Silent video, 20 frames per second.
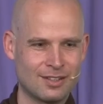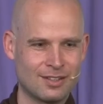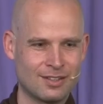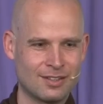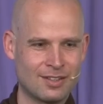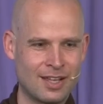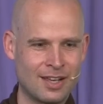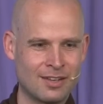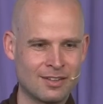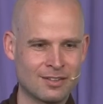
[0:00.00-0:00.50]

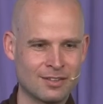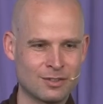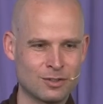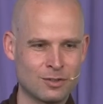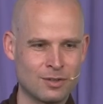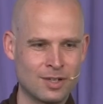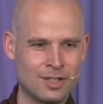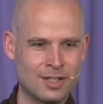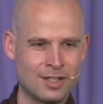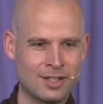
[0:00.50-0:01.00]
That is the
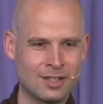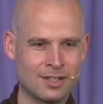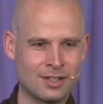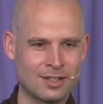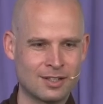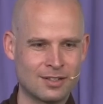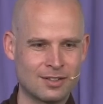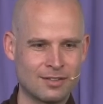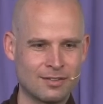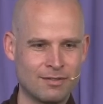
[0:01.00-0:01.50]
training,
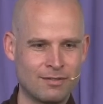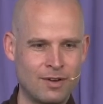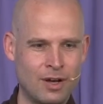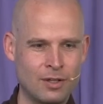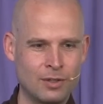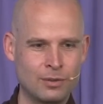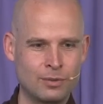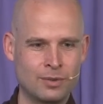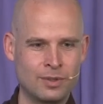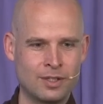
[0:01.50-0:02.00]

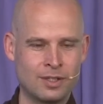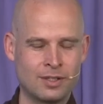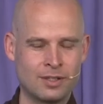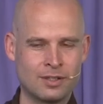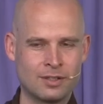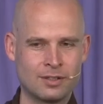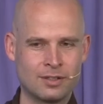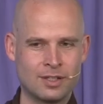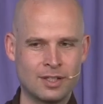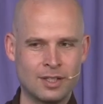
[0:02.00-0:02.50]

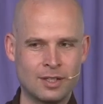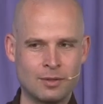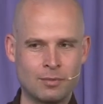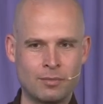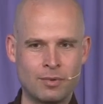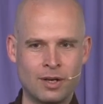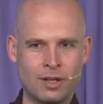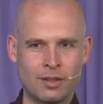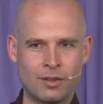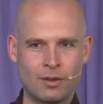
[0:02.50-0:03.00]
following the
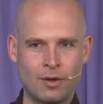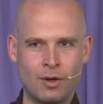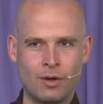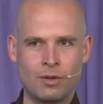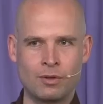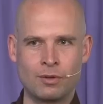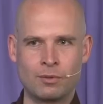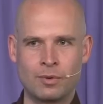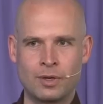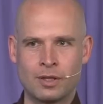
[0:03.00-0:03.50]
in-breath
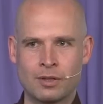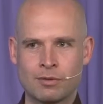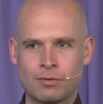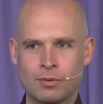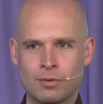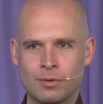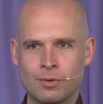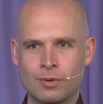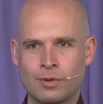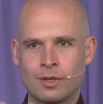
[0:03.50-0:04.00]
all the way
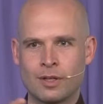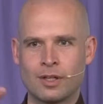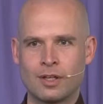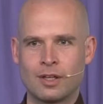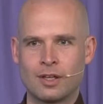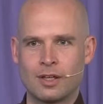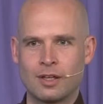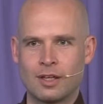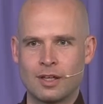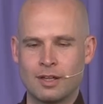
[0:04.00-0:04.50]
through,
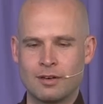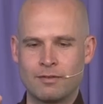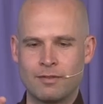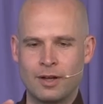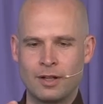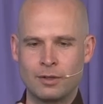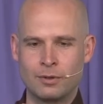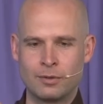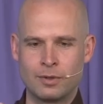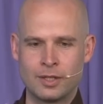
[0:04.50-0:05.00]
and
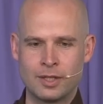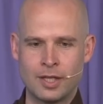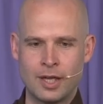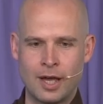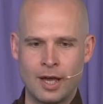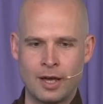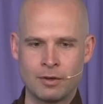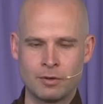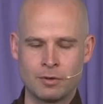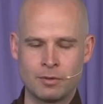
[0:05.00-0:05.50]
following
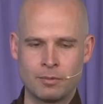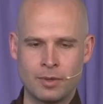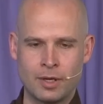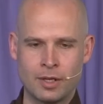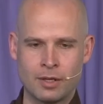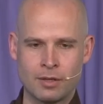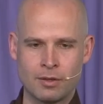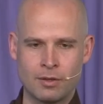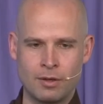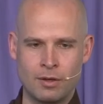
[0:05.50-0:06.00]
the
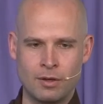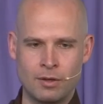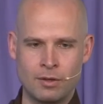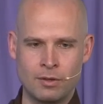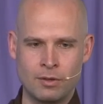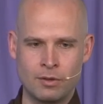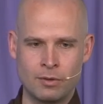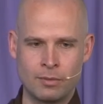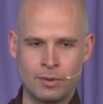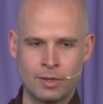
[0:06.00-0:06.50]
out-breath
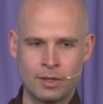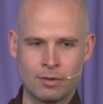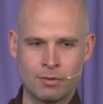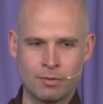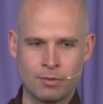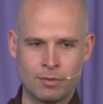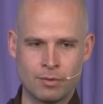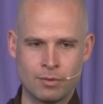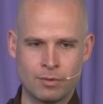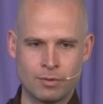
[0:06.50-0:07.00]
all the way
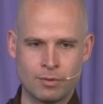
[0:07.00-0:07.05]
through.